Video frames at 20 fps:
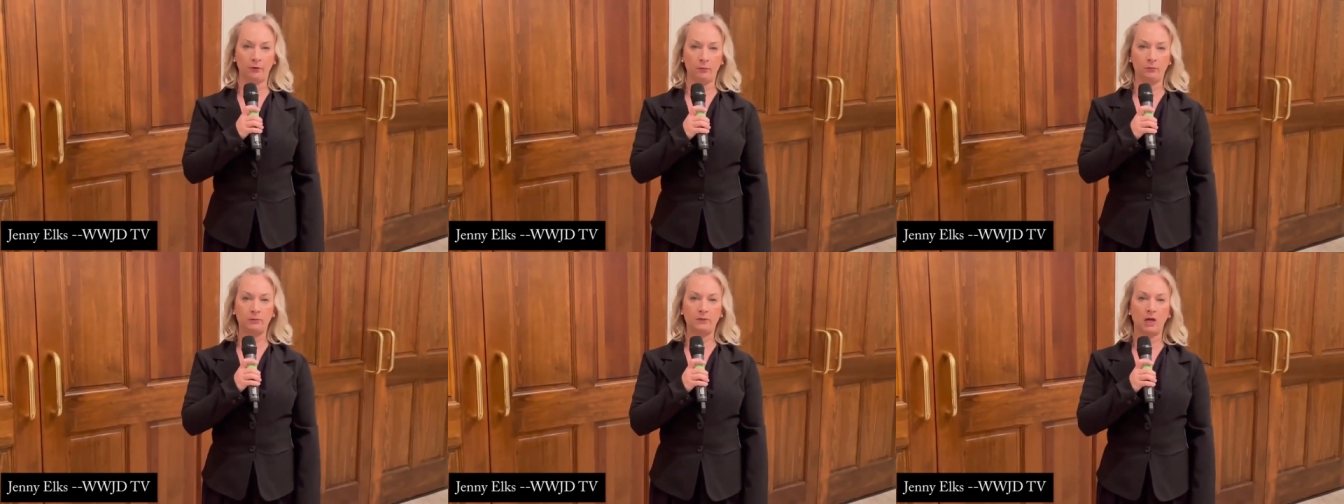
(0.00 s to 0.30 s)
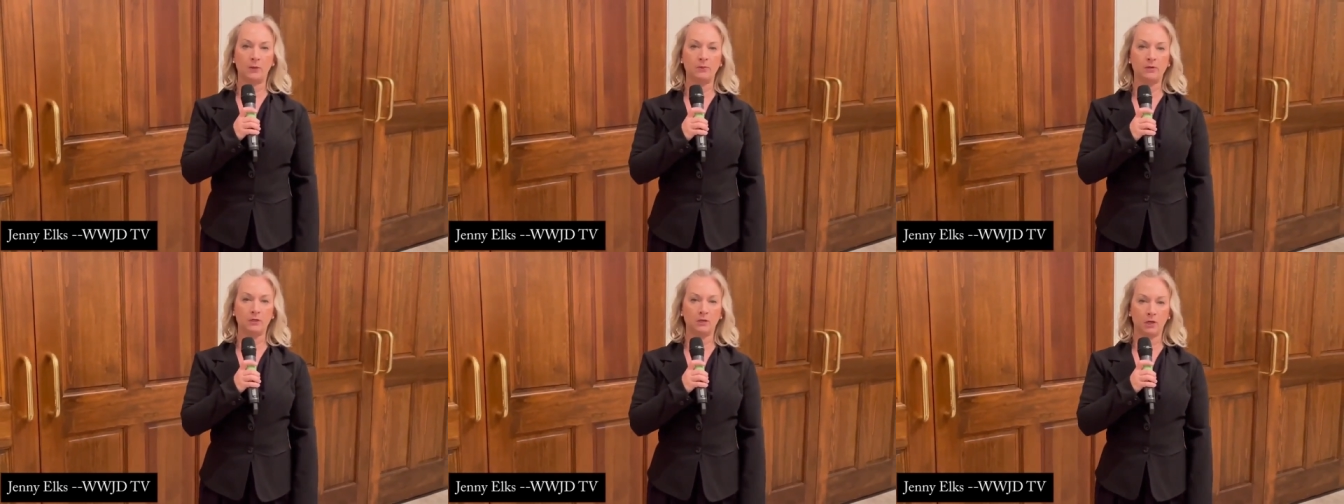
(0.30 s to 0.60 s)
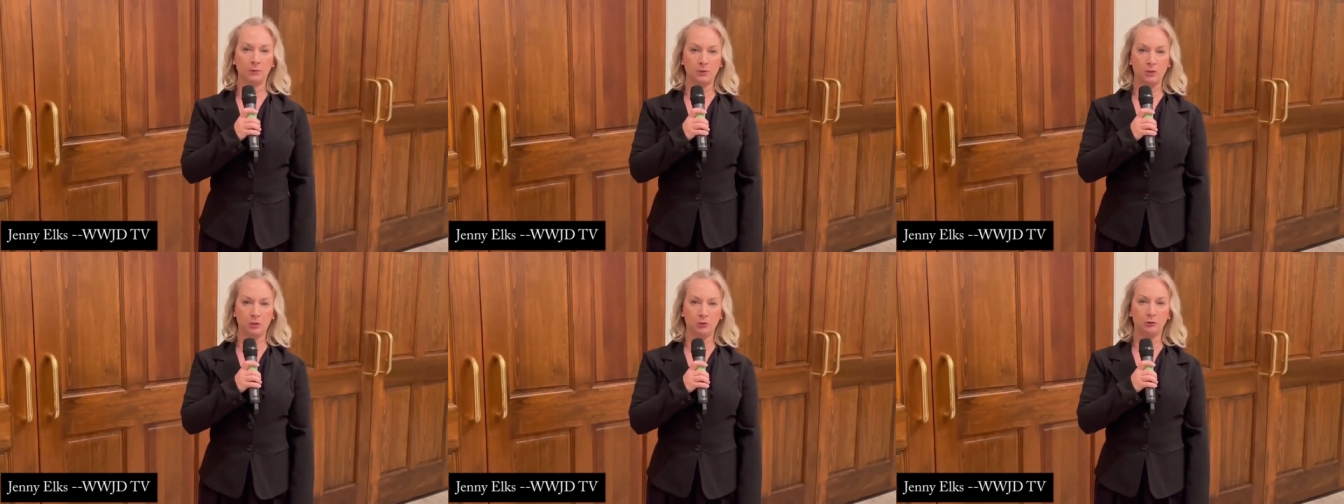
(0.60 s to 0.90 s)
from
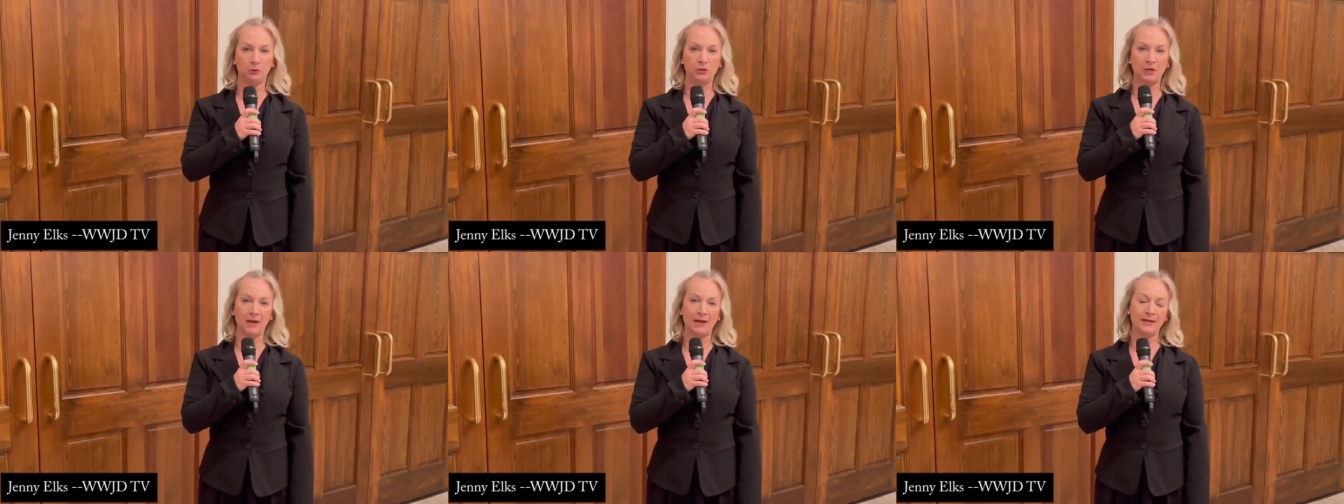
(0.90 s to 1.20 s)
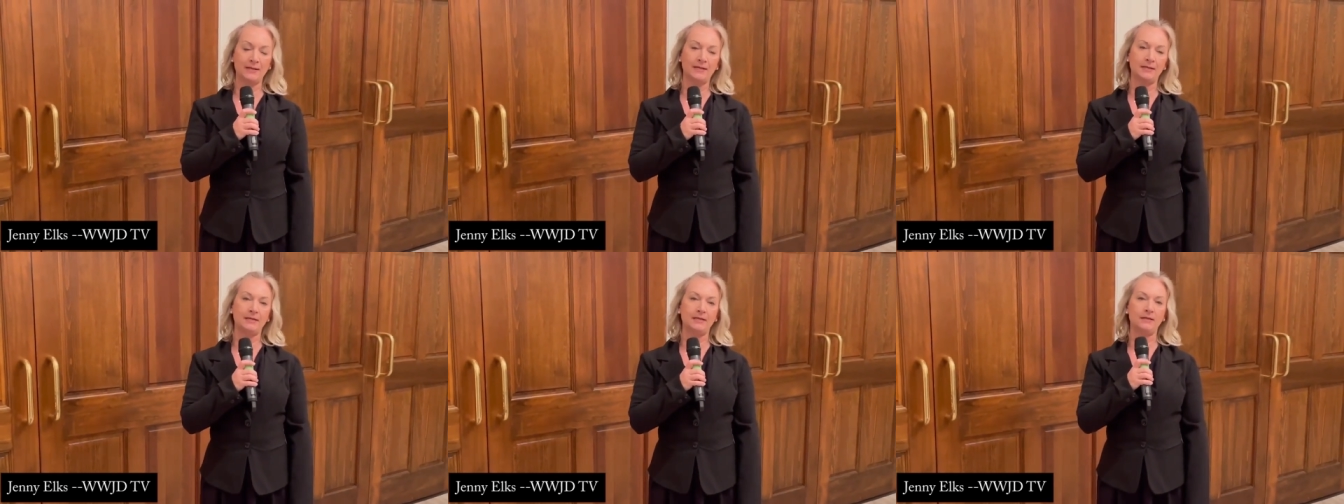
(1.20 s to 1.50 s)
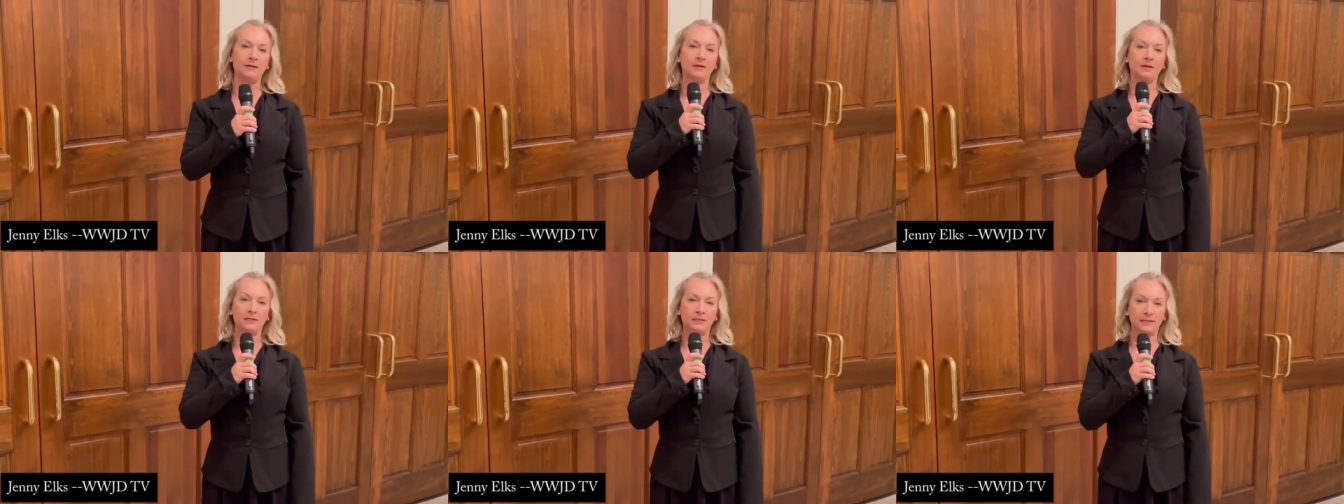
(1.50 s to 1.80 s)

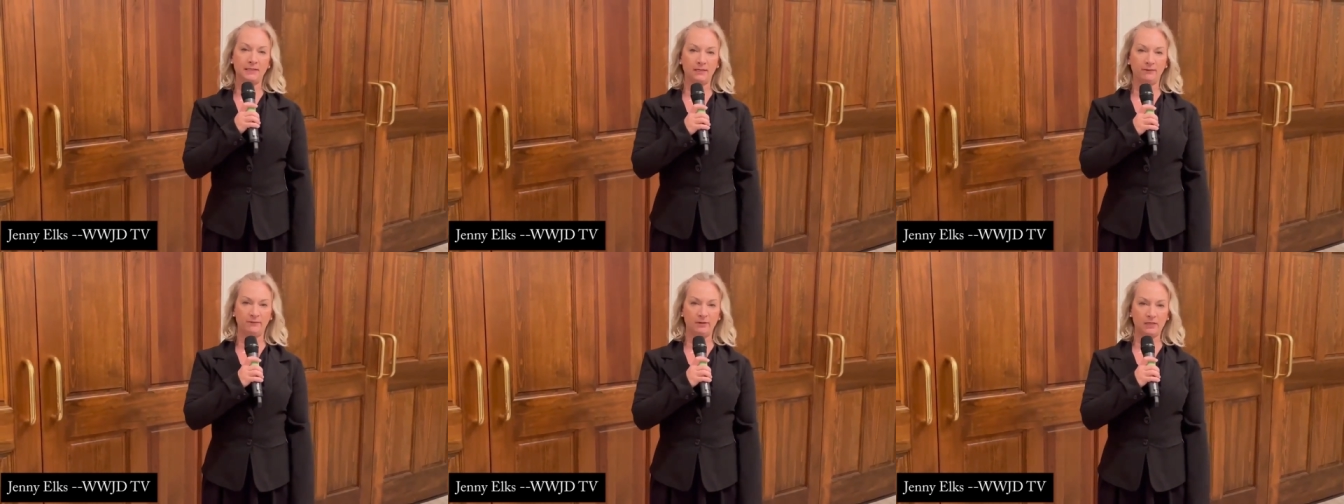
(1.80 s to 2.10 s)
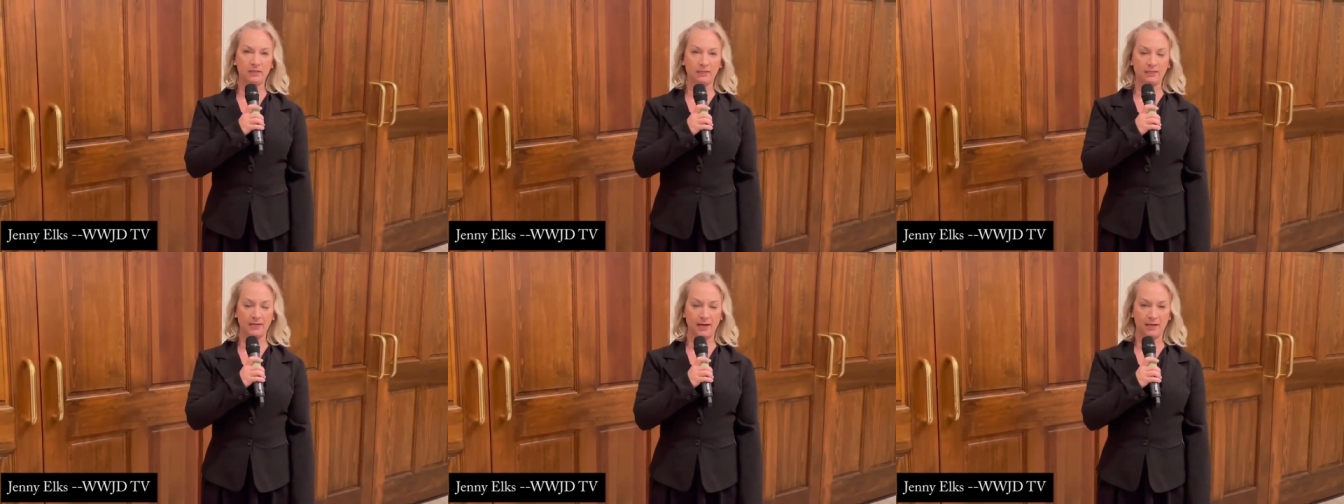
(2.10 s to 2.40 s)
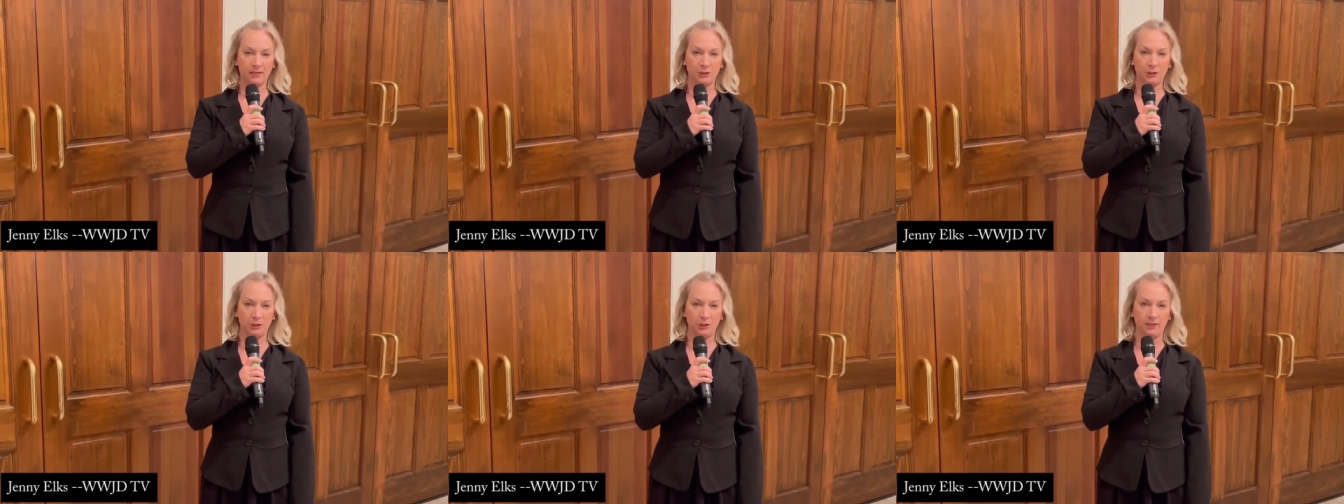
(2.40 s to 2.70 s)
WWJD TV
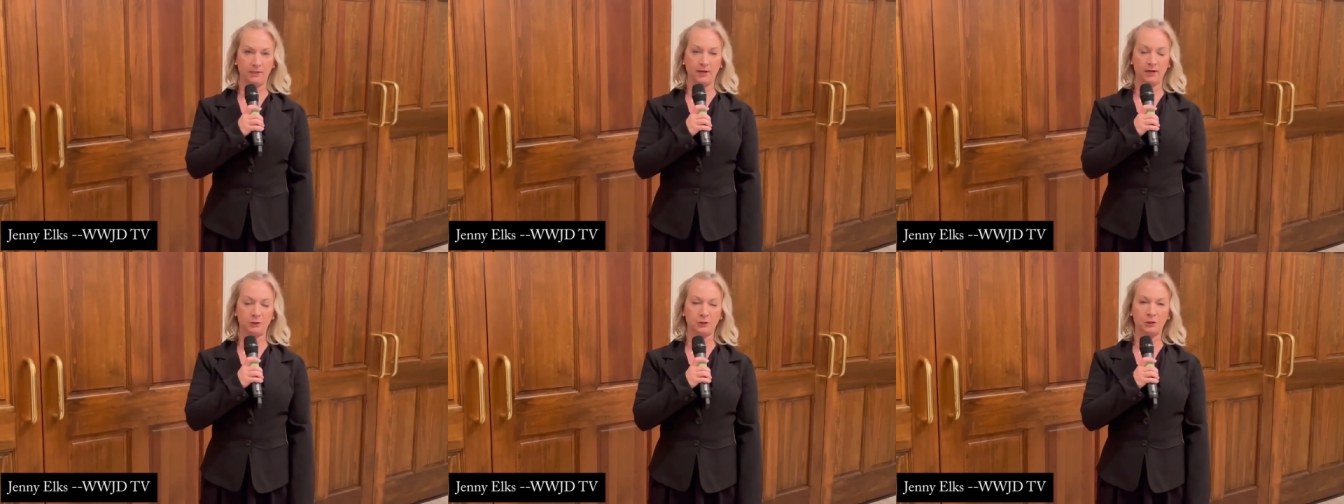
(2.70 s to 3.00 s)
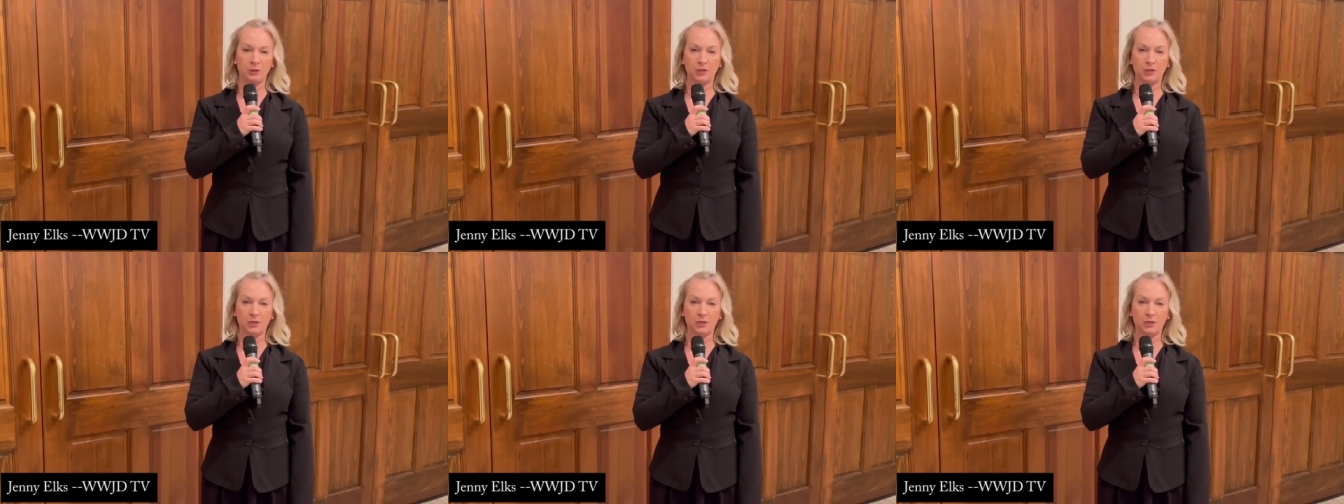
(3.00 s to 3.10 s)
station,